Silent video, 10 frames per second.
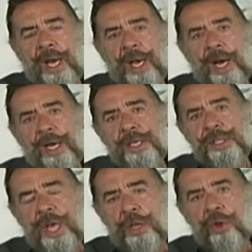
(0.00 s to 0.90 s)
is
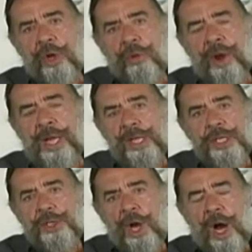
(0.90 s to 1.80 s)
they took a regular
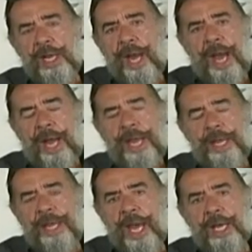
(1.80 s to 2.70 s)
chart and they
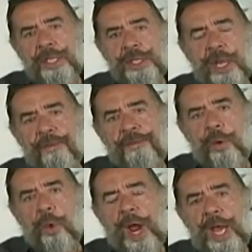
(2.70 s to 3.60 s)
take stuff
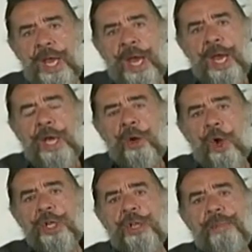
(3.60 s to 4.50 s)
away in
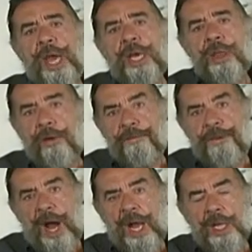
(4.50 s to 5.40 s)
order to make the
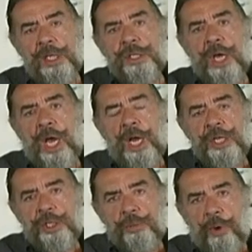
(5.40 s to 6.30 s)
files
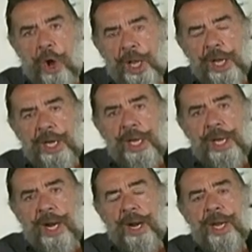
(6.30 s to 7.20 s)
smaller,
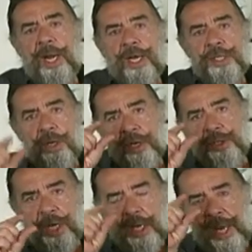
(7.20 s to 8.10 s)
all right? So that
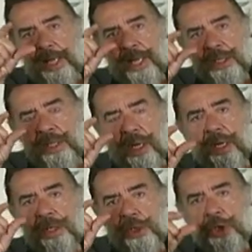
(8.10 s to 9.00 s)
you can get this
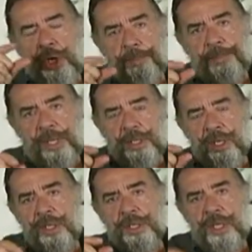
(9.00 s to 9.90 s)
little chip, this
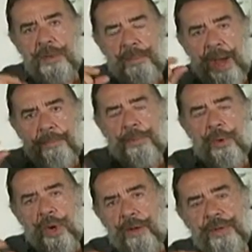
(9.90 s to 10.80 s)
little CMAP or
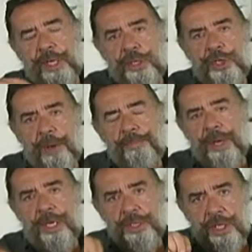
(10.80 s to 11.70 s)
whatever the chip
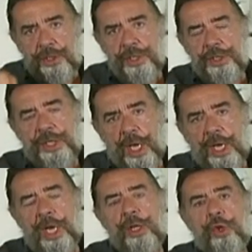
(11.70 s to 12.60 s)
is that you stick
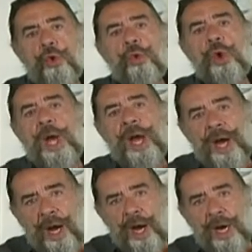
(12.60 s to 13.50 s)
into
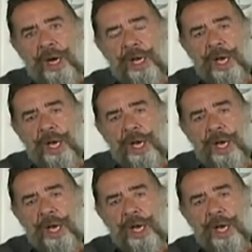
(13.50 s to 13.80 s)
your